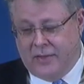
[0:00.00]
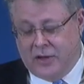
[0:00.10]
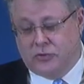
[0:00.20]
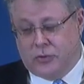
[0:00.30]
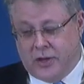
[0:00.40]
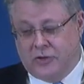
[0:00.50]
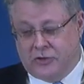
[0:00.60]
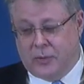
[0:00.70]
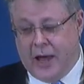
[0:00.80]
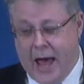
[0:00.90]
These are things
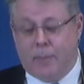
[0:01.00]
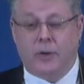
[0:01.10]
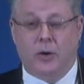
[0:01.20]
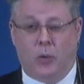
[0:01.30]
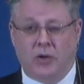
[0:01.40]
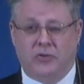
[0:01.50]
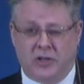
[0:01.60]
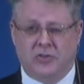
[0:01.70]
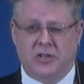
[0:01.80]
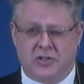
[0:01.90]
that would happen in
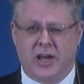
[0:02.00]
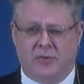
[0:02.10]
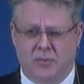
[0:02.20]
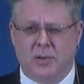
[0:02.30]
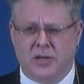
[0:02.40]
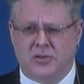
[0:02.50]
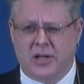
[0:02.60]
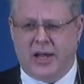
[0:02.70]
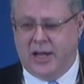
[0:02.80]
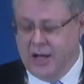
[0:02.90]
167
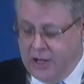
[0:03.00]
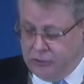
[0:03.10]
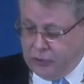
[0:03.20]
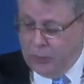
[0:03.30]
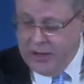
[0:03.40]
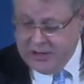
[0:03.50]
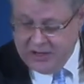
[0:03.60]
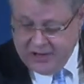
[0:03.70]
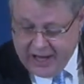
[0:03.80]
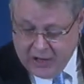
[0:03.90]
BC. So when
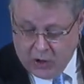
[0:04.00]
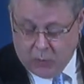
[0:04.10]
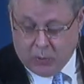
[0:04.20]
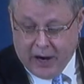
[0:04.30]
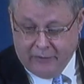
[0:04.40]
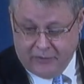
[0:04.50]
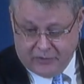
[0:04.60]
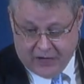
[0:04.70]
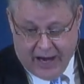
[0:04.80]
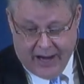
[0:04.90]
did Daniel
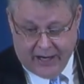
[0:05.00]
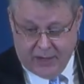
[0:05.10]
prophesy?